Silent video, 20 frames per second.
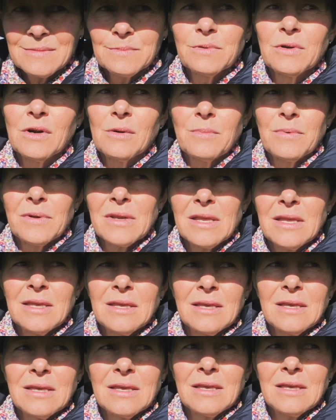
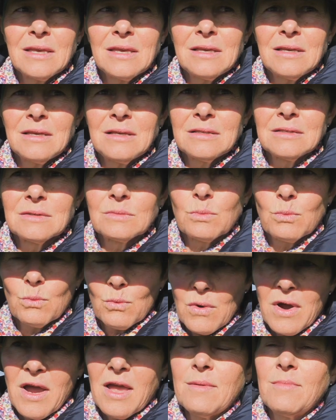property is
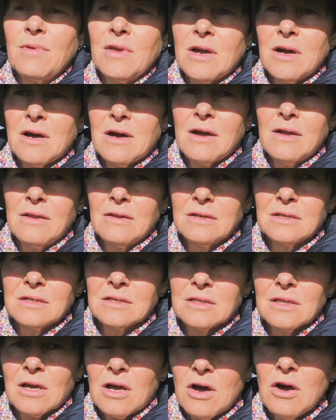way
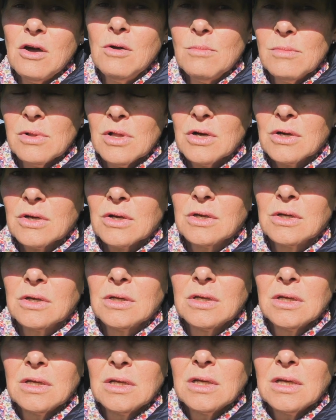behind the home block,
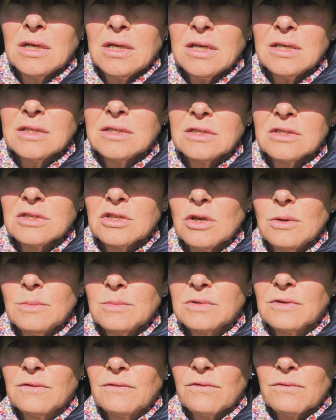is in
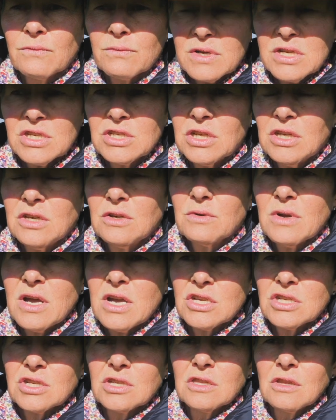terms of
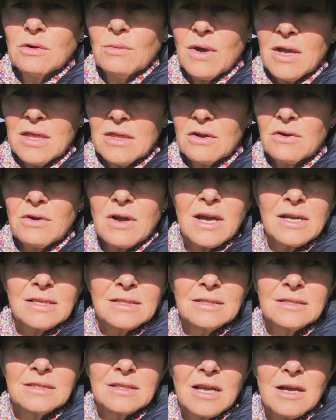regeneration, the way the
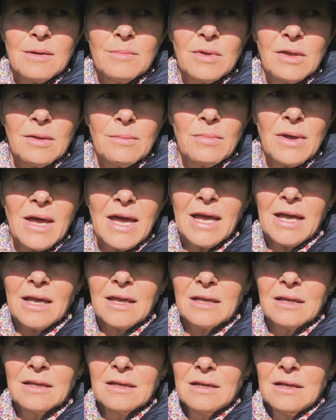grass is coming
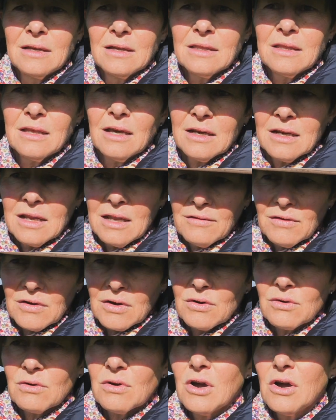back, the
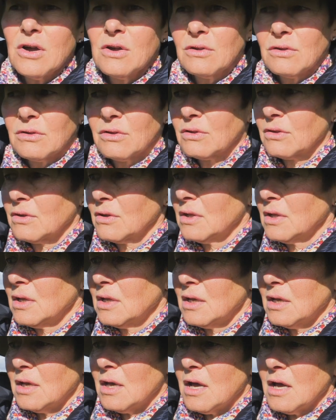uneven growth.
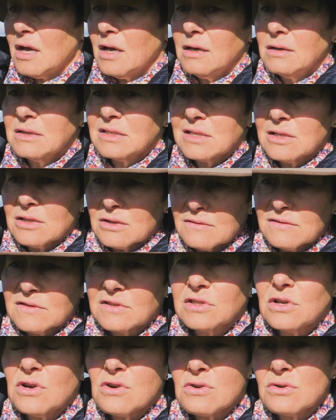There's a lot of
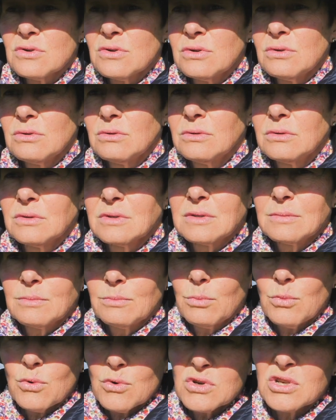sorrel, it's
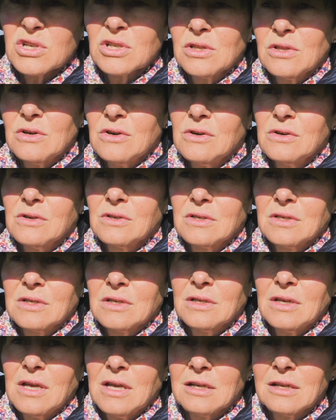waterlogged,
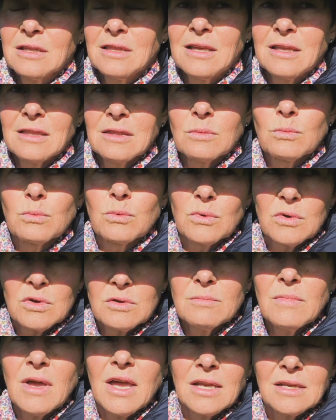and I think the root
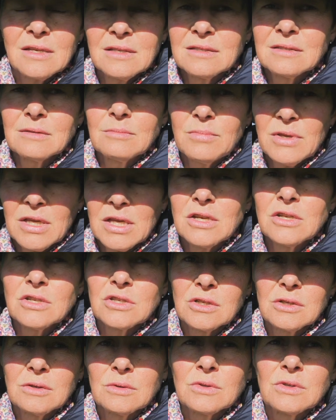mat is a big
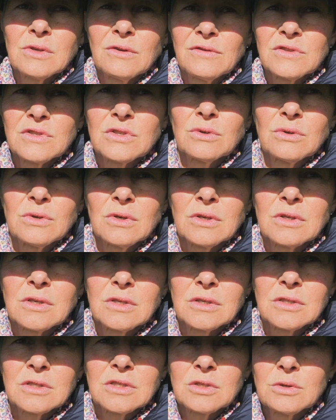issue which we've still got
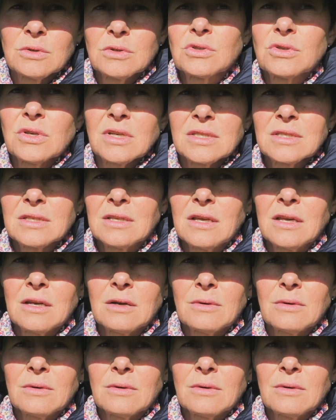to address and get